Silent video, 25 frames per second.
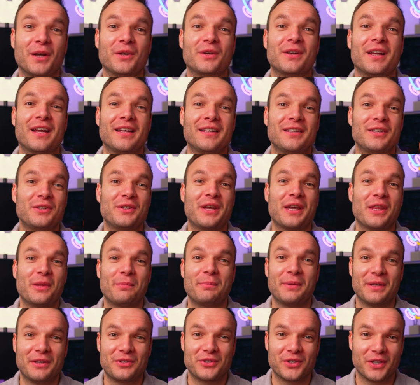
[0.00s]
Okay, you get the
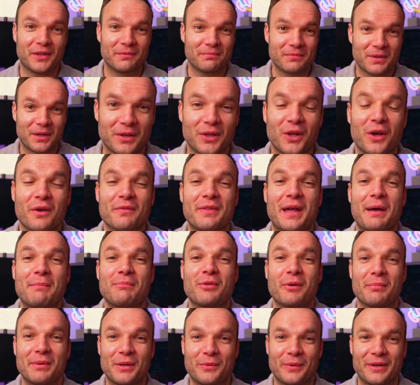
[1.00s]
picture. A lot of that
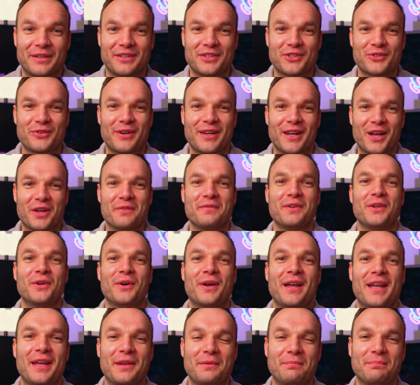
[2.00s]
probably went straight over your
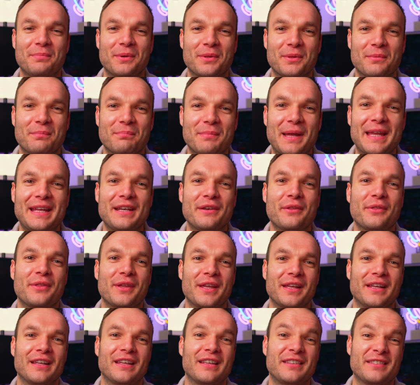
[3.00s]
head, but the main
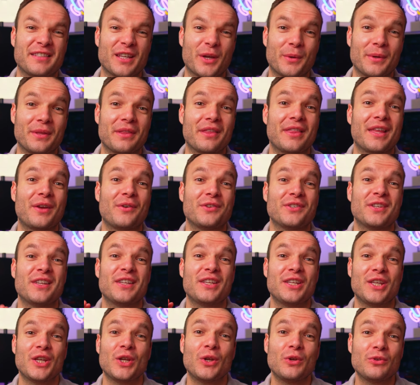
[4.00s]
thing is knowing that there is a
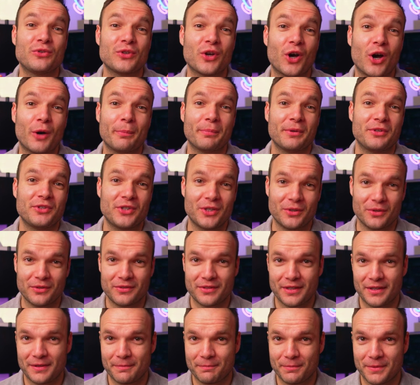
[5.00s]
huge
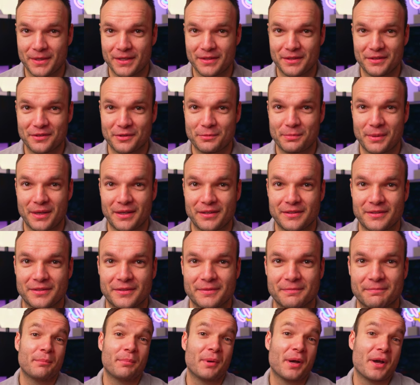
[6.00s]
opportunity in this space.
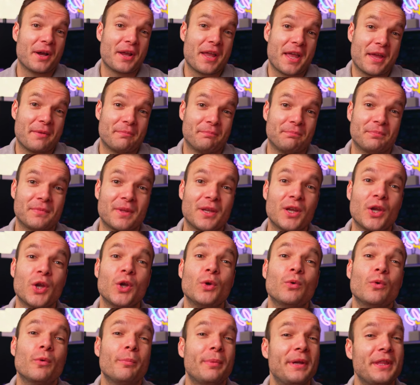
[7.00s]
But again,
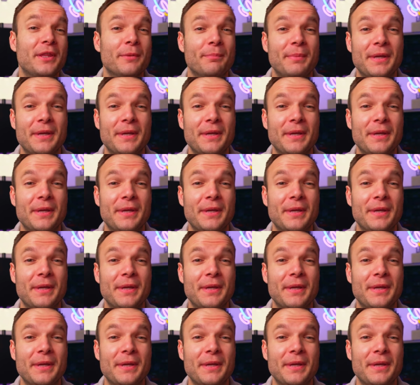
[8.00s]
who will be the